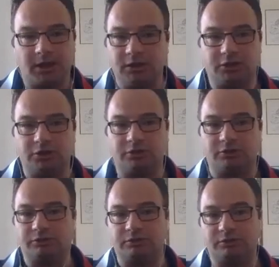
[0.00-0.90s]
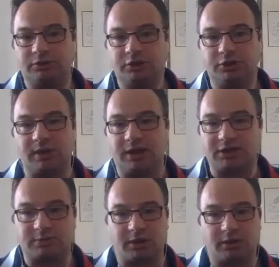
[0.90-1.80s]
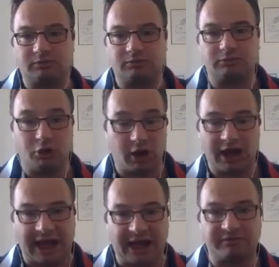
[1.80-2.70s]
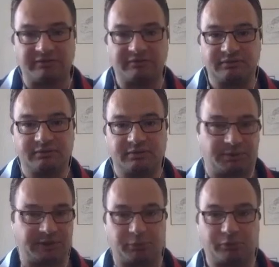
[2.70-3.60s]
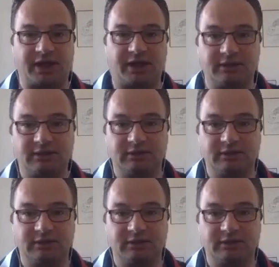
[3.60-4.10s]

you may as well not have the people there.